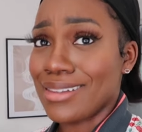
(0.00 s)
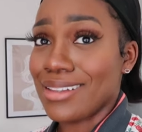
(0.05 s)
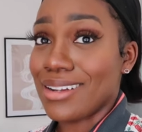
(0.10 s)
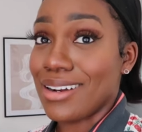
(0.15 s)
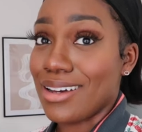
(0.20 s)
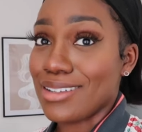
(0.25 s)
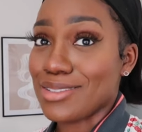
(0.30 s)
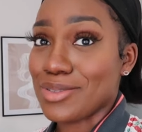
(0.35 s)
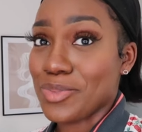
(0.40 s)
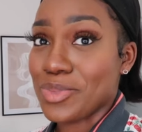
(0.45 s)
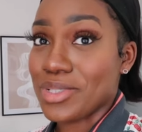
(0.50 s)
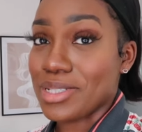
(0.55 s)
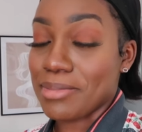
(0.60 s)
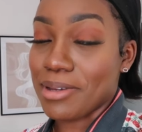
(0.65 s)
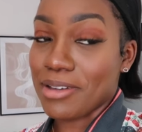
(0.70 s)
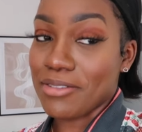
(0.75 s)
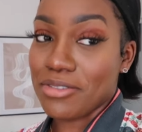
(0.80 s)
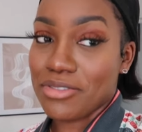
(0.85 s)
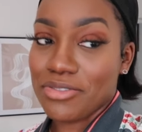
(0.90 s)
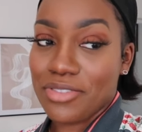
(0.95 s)
The last one was a
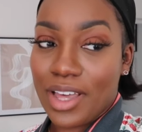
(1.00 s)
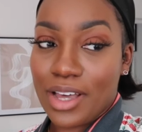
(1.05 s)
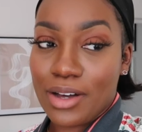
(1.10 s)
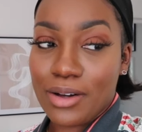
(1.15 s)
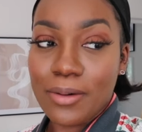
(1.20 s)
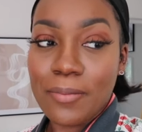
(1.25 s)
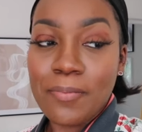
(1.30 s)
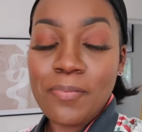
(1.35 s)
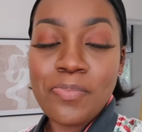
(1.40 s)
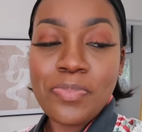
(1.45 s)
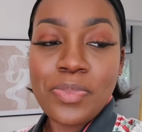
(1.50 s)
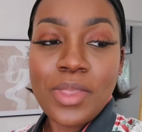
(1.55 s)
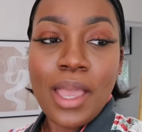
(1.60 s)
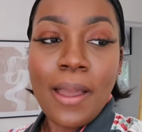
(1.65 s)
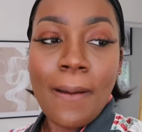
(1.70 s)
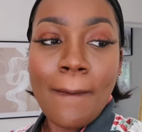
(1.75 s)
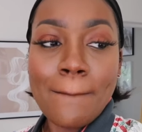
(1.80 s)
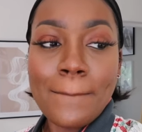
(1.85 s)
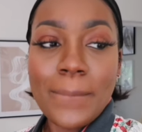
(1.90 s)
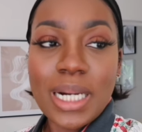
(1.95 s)
bit of a fail,
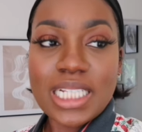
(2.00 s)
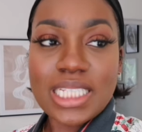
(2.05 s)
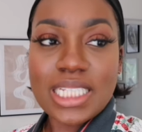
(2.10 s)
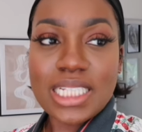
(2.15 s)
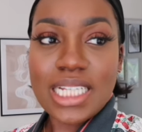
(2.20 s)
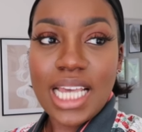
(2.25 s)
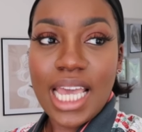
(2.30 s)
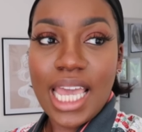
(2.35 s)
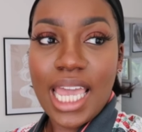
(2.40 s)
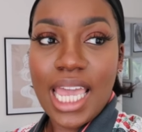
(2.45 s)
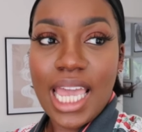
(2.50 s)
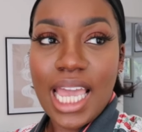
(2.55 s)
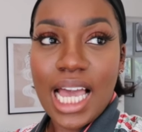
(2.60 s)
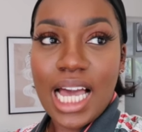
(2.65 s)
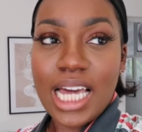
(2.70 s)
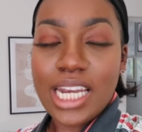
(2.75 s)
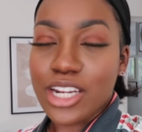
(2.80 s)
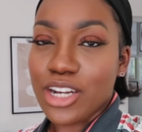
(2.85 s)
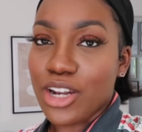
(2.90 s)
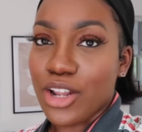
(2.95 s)
but today
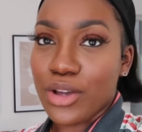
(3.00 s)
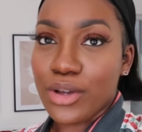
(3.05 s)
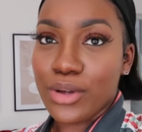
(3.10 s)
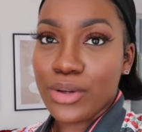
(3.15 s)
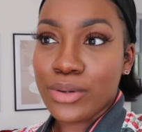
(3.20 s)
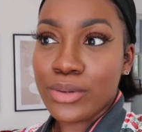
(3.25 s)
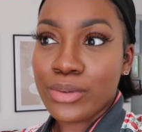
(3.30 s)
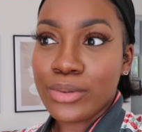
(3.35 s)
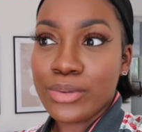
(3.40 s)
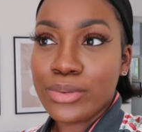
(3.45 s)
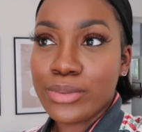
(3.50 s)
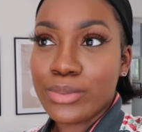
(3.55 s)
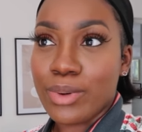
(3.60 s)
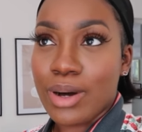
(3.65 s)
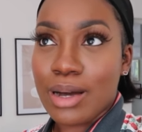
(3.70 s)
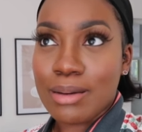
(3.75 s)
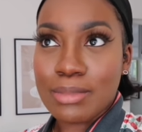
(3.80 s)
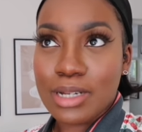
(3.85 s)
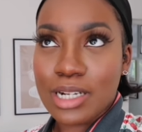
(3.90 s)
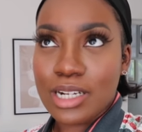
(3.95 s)
I don't know what
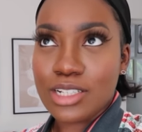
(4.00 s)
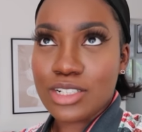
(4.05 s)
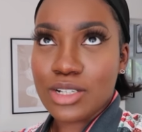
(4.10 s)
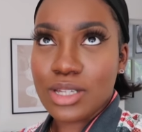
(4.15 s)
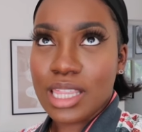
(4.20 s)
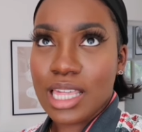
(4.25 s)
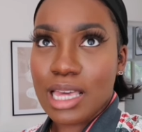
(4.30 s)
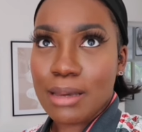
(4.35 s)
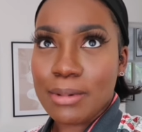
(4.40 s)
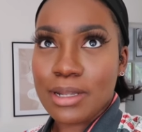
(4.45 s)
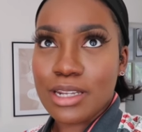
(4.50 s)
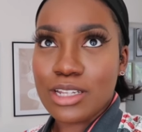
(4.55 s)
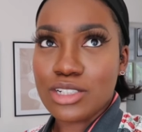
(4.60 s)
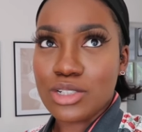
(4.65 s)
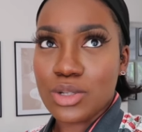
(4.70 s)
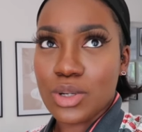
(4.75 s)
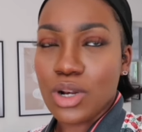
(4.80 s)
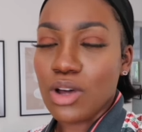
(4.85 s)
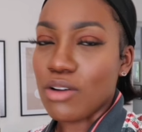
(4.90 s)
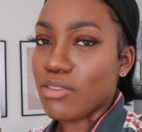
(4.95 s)
I'm gonna do. I think I'm gonna
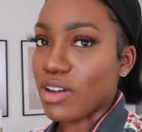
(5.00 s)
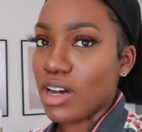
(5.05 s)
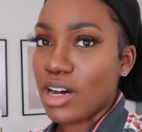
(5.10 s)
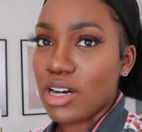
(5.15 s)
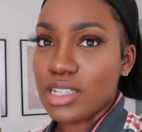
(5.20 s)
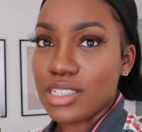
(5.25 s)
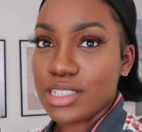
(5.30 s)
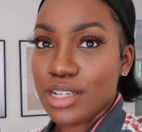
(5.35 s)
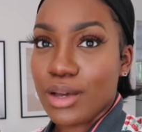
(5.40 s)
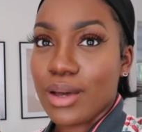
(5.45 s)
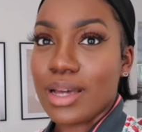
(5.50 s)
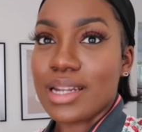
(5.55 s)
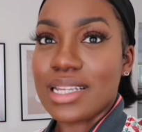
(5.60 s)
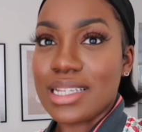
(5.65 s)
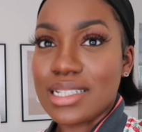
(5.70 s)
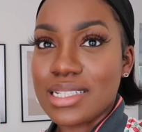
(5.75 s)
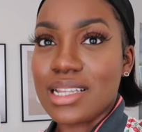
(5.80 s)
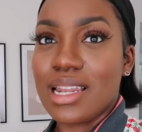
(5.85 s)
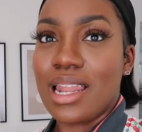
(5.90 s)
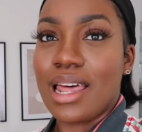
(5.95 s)
do a lot of cardio. I
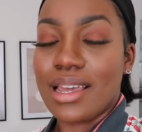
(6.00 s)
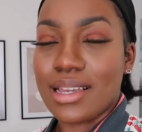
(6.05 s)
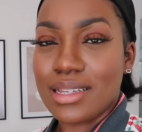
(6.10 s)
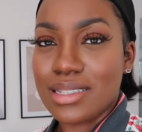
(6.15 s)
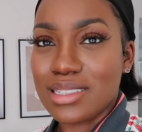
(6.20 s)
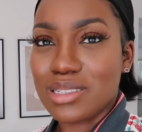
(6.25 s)
need to like